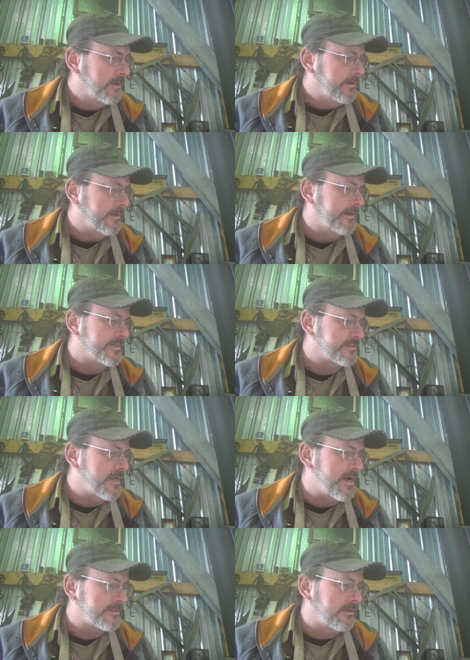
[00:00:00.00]
It is
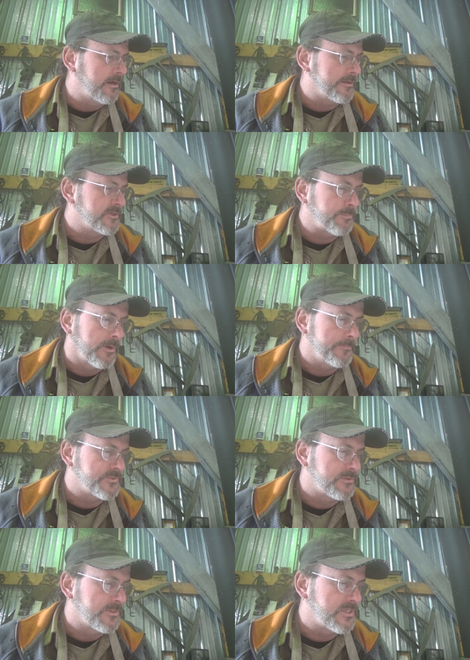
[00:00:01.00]
not the author's purpose
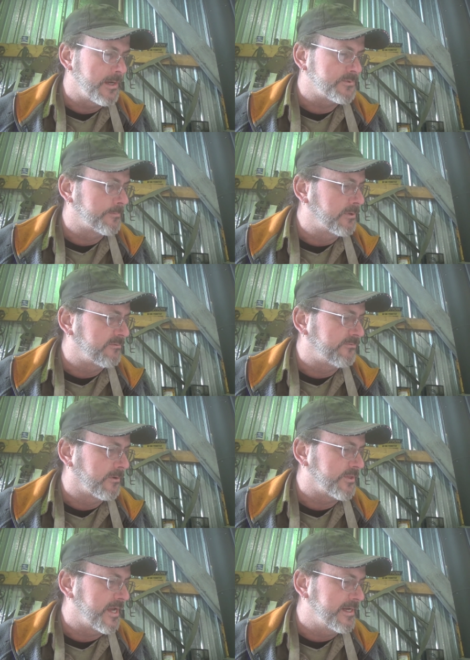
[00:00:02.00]
to attempt to put
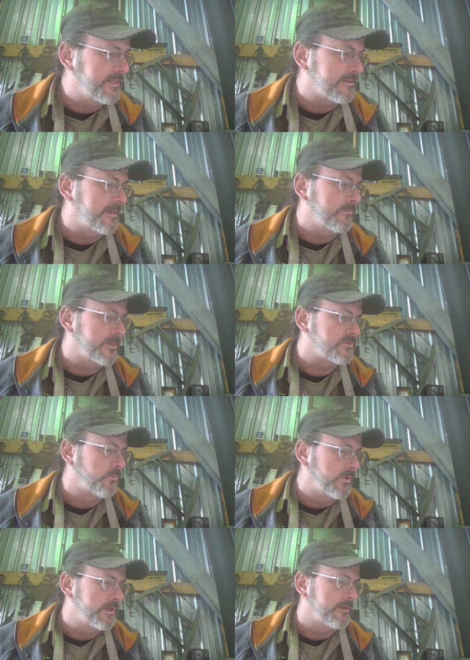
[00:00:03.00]
forth anything which
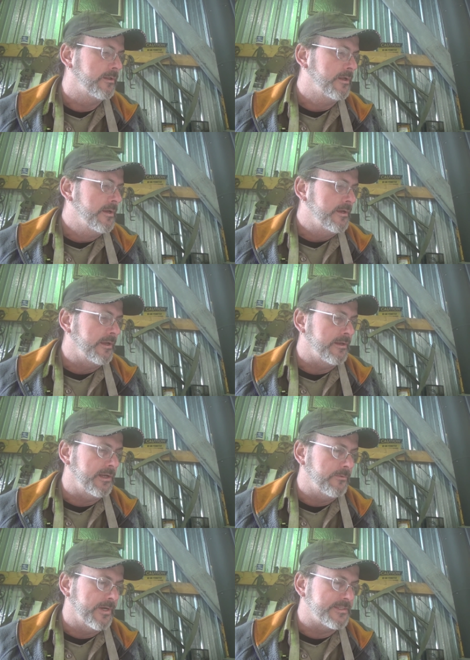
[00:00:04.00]
will in
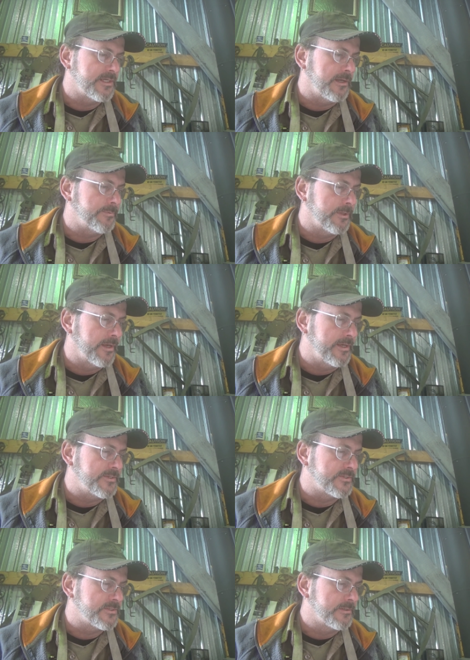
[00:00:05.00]
any way take
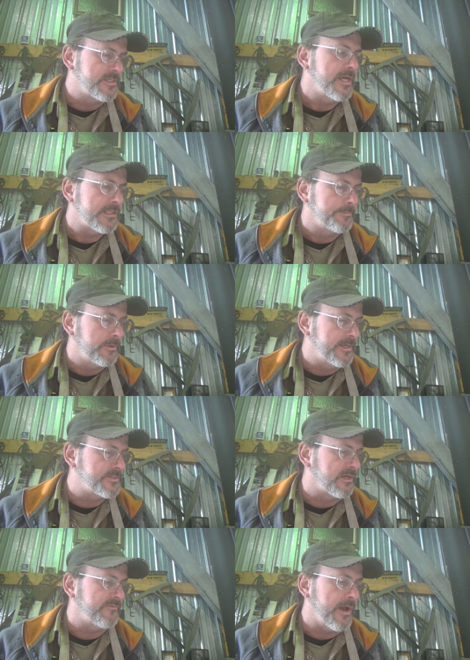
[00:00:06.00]
the
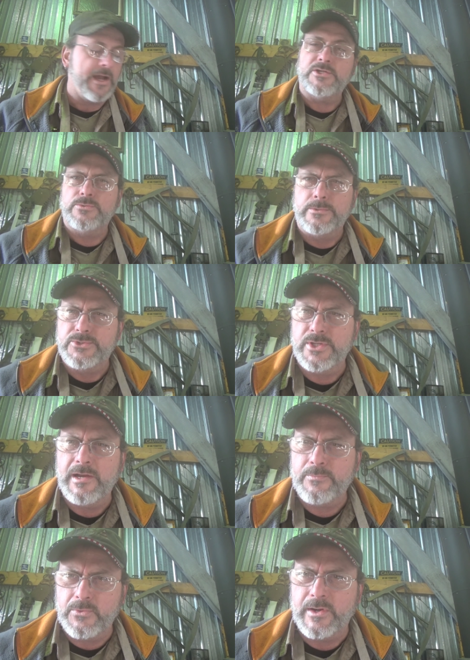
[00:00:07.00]
place of actual
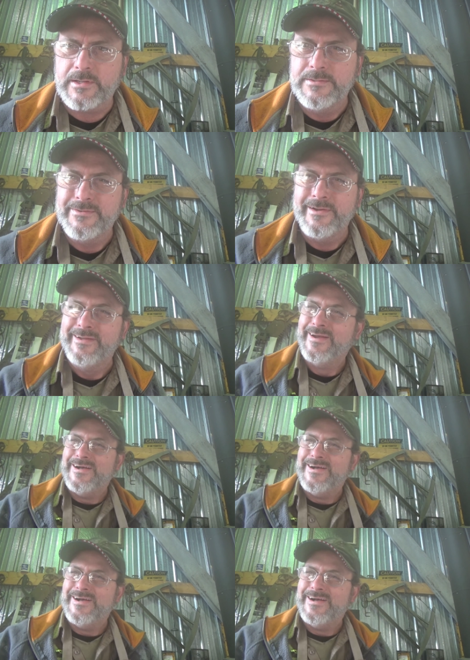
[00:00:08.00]
shop work. All right?